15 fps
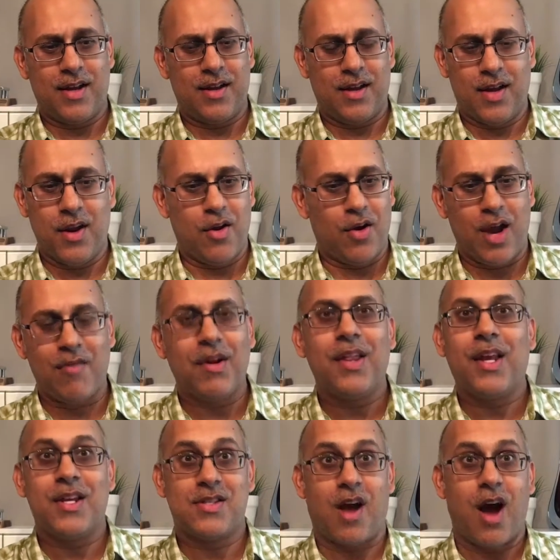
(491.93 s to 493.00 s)

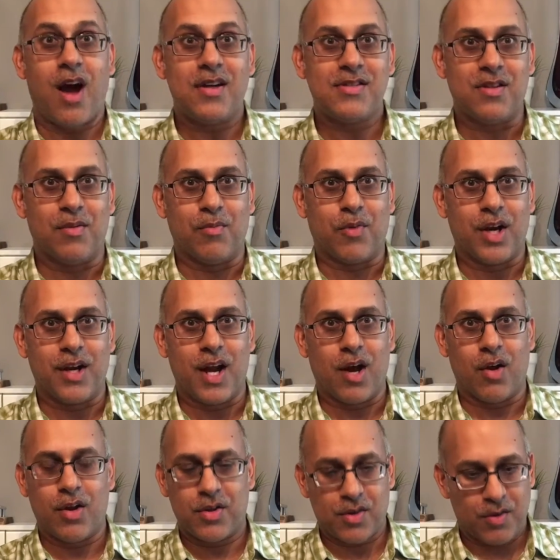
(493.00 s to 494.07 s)
Everything is awesome right
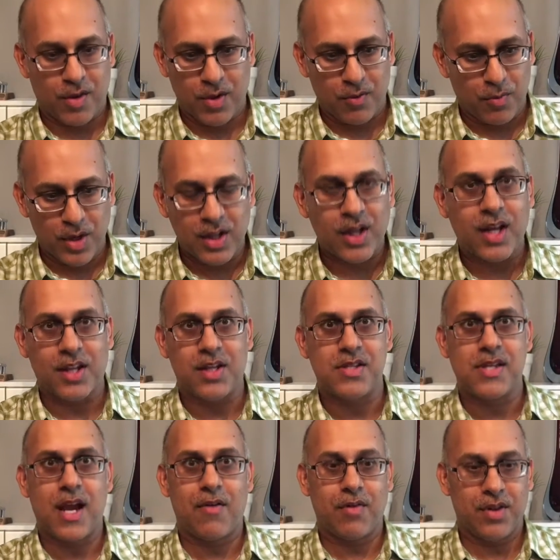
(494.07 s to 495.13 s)
now. When you really look at
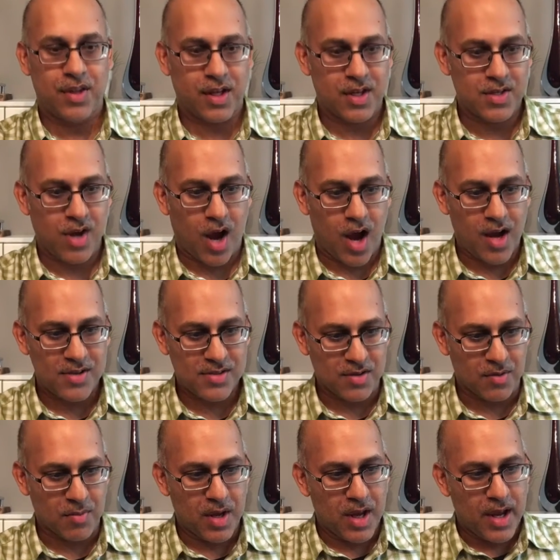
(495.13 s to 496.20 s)
this, everything is
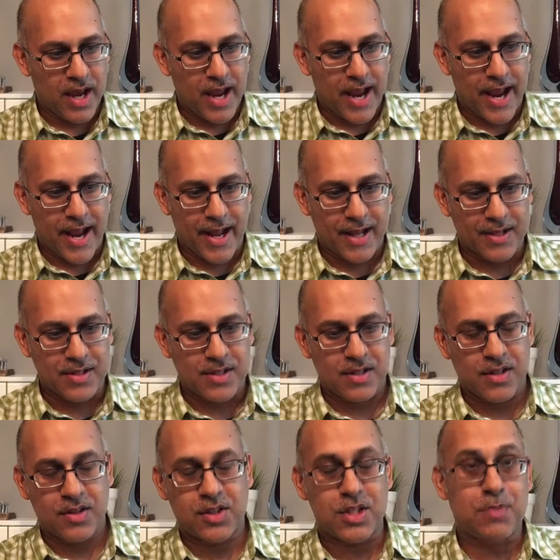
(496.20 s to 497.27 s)
awesome. And
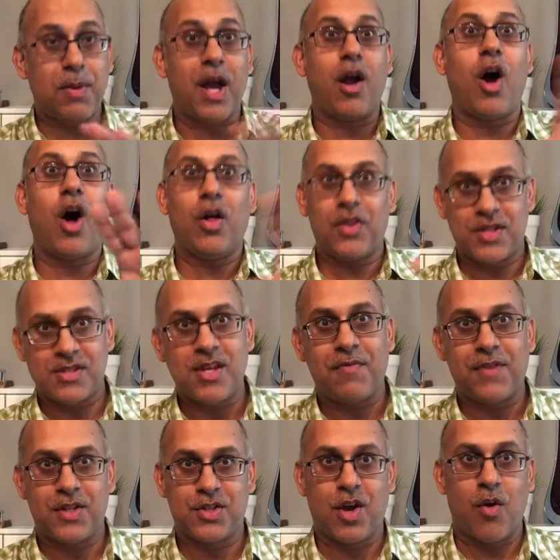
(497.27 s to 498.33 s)
despite all this
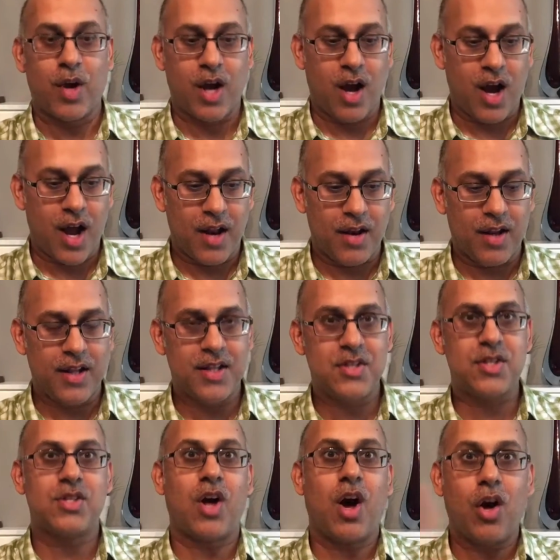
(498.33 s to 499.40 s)
stuff that's going on,
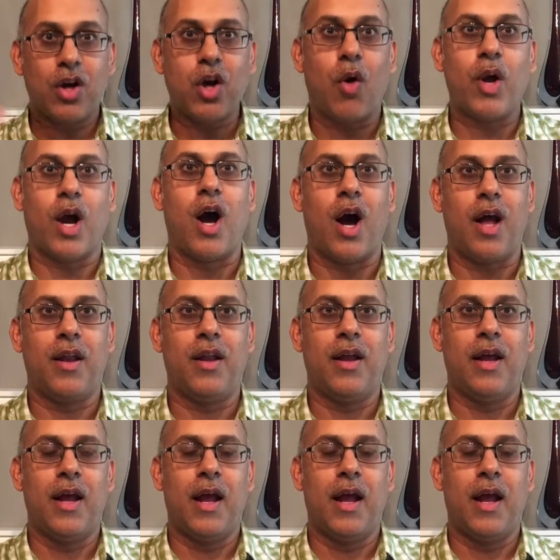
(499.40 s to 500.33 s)
this is all going on